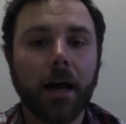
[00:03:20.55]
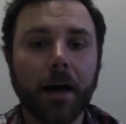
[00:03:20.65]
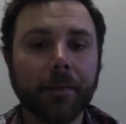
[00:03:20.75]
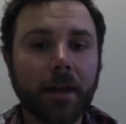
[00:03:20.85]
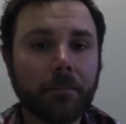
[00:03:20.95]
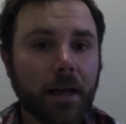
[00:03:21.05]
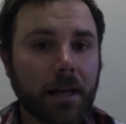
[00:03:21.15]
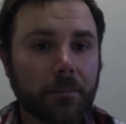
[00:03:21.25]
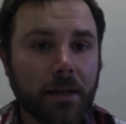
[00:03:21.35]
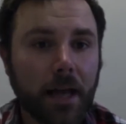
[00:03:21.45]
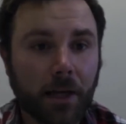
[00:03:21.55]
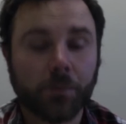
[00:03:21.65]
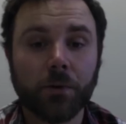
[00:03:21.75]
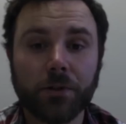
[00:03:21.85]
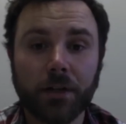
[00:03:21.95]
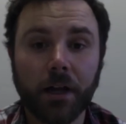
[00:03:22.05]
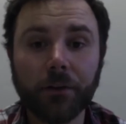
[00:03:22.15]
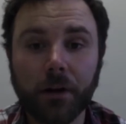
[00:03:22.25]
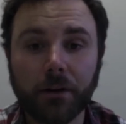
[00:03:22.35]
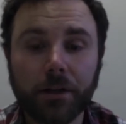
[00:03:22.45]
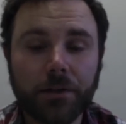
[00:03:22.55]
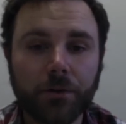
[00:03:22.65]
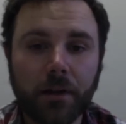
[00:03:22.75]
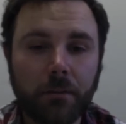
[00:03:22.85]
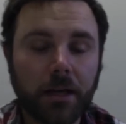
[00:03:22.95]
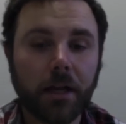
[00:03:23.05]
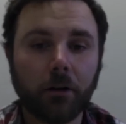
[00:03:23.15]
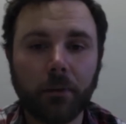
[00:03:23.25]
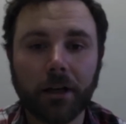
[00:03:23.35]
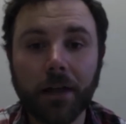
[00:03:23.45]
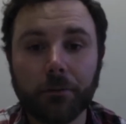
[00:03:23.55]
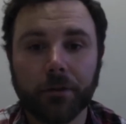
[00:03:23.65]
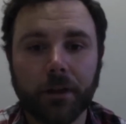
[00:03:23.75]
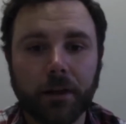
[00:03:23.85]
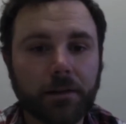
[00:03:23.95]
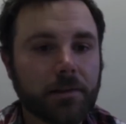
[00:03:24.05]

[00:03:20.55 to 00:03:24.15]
They may be experts in other areas, or they may care about other things.